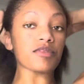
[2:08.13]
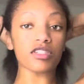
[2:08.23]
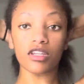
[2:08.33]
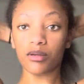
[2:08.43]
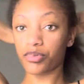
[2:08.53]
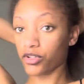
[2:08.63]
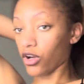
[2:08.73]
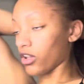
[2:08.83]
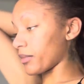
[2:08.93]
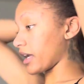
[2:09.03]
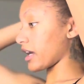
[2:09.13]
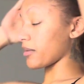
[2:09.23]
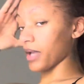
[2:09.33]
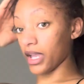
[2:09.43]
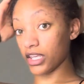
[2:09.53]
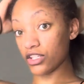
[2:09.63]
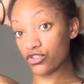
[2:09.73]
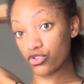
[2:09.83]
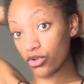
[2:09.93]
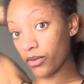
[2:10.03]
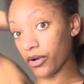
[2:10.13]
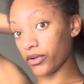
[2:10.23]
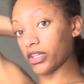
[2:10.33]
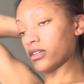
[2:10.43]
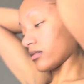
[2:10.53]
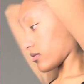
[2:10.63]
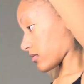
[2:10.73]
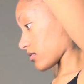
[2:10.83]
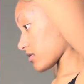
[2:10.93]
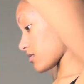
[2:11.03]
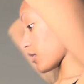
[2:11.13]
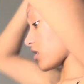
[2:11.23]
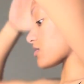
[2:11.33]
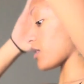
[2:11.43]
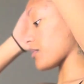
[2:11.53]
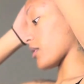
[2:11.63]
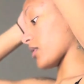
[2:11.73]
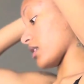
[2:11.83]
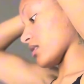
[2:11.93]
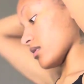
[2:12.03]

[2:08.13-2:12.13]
just gonna put all my hair back into a pony. Small pony.